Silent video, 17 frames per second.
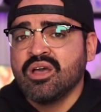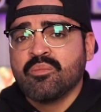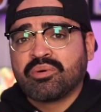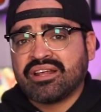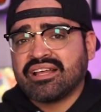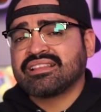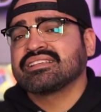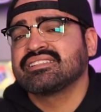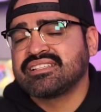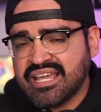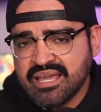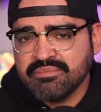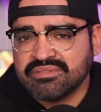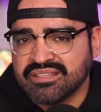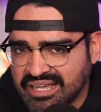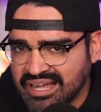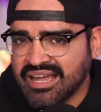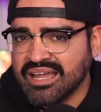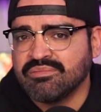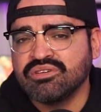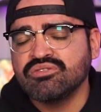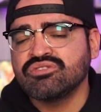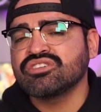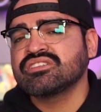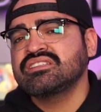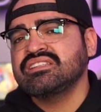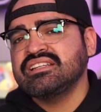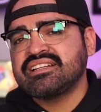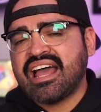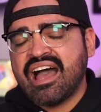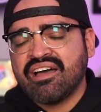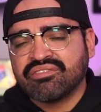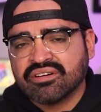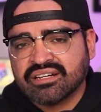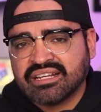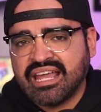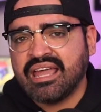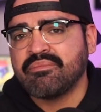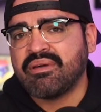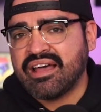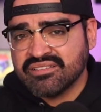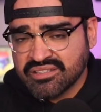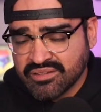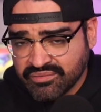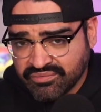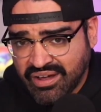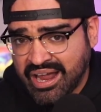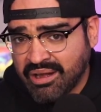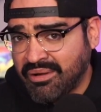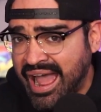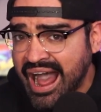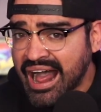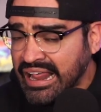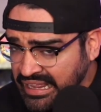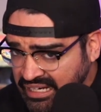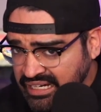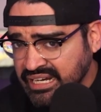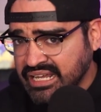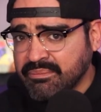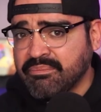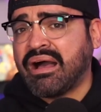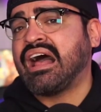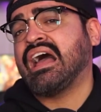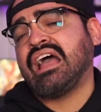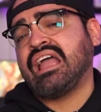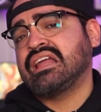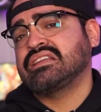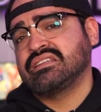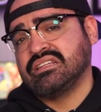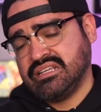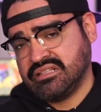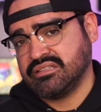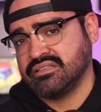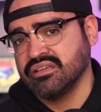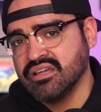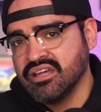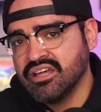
but at the same time, you just need to have your game have some virality behind it.